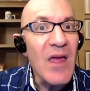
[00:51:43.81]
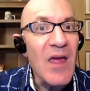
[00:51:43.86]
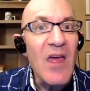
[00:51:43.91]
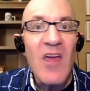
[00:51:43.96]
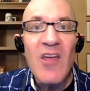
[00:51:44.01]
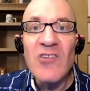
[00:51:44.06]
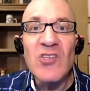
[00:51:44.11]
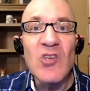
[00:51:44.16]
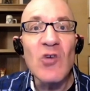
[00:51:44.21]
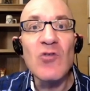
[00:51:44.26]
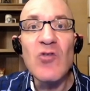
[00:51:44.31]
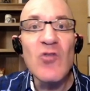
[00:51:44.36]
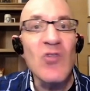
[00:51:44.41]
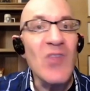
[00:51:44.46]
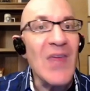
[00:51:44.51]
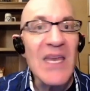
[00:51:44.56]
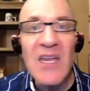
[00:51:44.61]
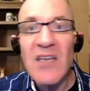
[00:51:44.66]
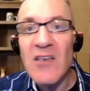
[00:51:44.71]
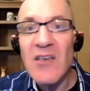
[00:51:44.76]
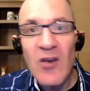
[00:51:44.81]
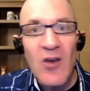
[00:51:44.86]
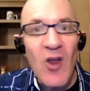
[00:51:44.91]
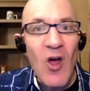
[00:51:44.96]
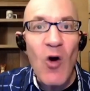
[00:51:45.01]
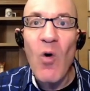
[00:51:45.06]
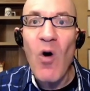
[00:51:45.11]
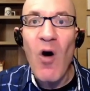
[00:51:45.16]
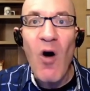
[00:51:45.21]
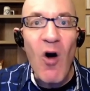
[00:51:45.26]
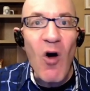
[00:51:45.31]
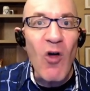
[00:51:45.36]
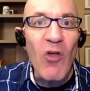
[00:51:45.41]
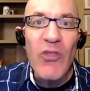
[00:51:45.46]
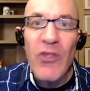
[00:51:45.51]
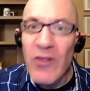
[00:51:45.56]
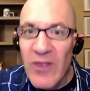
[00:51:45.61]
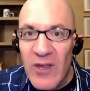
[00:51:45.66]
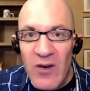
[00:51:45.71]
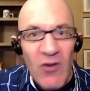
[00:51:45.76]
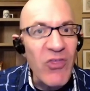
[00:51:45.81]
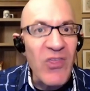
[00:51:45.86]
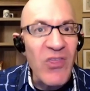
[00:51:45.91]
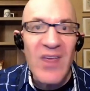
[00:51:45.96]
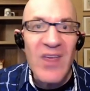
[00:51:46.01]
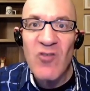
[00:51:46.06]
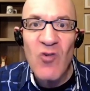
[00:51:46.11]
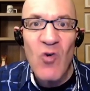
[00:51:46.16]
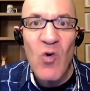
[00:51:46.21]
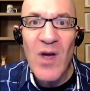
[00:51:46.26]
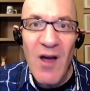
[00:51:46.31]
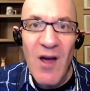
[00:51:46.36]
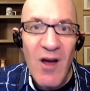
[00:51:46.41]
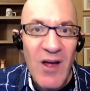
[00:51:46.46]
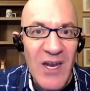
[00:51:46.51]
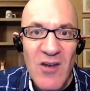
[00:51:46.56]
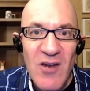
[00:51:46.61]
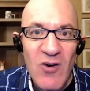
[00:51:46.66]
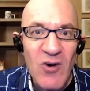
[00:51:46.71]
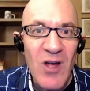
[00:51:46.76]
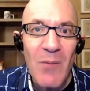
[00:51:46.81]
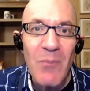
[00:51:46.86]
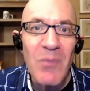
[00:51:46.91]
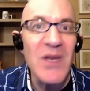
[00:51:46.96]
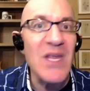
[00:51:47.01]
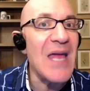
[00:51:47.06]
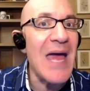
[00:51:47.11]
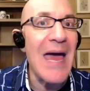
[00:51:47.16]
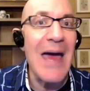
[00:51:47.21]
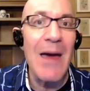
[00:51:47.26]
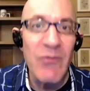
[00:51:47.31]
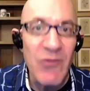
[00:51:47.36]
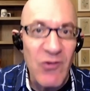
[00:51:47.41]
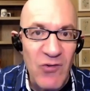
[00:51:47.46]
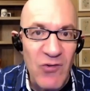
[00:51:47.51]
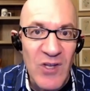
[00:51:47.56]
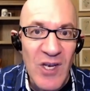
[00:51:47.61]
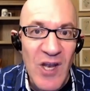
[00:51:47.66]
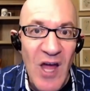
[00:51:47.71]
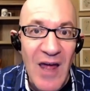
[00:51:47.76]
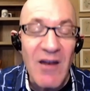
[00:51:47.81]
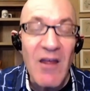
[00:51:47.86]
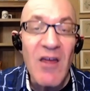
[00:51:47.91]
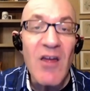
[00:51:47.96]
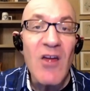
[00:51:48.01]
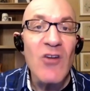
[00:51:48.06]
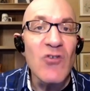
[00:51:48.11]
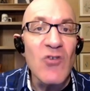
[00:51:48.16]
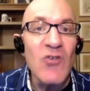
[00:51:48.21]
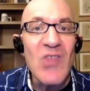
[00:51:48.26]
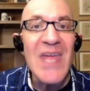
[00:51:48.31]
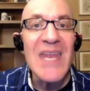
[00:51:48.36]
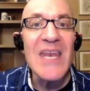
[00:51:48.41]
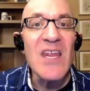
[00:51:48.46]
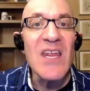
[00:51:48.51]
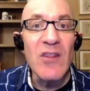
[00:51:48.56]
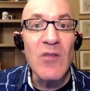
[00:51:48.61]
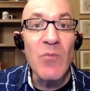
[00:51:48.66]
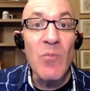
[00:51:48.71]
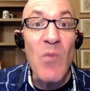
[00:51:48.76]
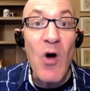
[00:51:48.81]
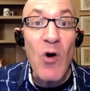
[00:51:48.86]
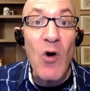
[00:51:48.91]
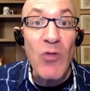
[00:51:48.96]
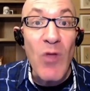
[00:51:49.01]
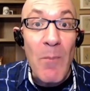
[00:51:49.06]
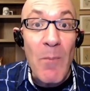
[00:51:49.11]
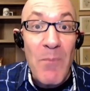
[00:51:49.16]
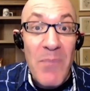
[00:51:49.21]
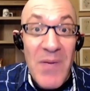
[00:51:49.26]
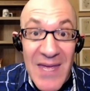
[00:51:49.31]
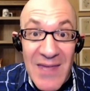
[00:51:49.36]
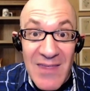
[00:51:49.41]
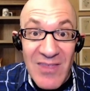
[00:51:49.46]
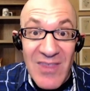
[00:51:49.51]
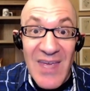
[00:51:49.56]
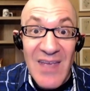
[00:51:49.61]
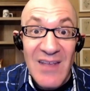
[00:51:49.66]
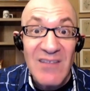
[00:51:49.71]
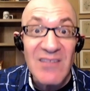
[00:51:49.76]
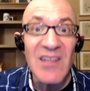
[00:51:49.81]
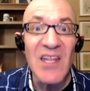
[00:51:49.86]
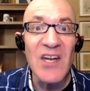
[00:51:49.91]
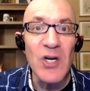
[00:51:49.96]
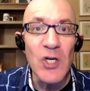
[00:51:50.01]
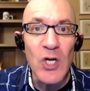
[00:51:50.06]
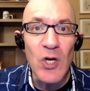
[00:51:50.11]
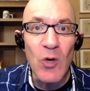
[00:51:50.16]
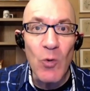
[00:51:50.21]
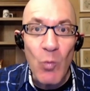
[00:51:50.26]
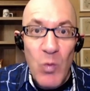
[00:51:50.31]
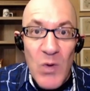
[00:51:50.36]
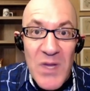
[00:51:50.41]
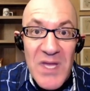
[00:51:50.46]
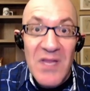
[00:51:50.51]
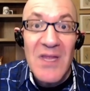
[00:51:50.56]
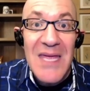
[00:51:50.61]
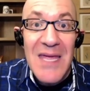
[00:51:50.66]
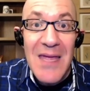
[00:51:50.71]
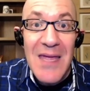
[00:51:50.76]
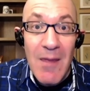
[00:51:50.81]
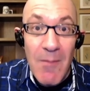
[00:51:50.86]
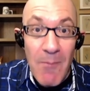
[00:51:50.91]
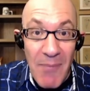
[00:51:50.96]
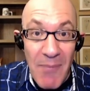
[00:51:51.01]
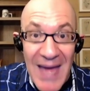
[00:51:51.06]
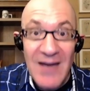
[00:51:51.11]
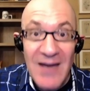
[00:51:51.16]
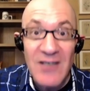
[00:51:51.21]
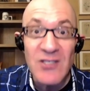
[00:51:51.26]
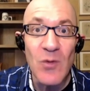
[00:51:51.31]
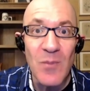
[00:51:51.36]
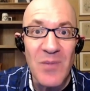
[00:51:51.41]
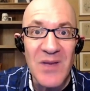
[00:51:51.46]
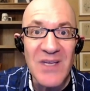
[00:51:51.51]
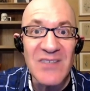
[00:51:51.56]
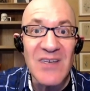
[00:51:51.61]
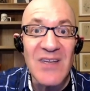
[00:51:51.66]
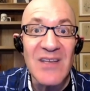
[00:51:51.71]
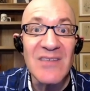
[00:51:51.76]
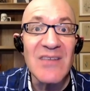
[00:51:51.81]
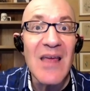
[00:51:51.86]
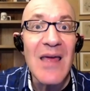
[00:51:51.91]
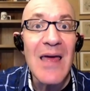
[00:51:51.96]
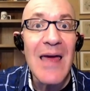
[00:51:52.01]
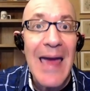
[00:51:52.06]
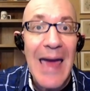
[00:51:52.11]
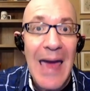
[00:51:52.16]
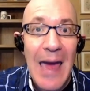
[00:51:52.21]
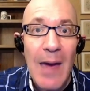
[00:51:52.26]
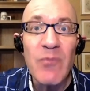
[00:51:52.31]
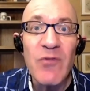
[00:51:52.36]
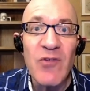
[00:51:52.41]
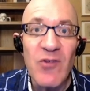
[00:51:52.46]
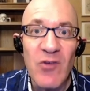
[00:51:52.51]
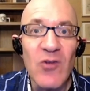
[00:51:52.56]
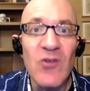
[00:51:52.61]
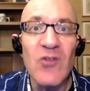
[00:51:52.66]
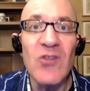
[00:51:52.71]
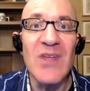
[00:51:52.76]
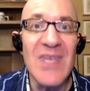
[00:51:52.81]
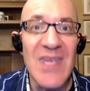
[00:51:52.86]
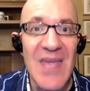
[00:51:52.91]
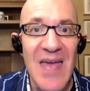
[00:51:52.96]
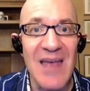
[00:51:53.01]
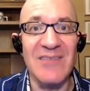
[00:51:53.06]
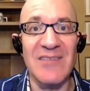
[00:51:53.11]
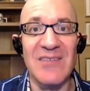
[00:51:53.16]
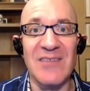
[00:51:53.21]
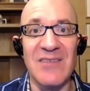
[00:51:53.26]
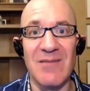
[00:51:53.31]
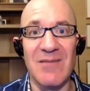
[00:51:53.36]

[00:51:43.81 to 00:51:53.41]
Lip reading: So do they need to know all the little things going on in your company? Absolutely not. Do they need to know the big things that are going to really impact your business? Absolutely yes.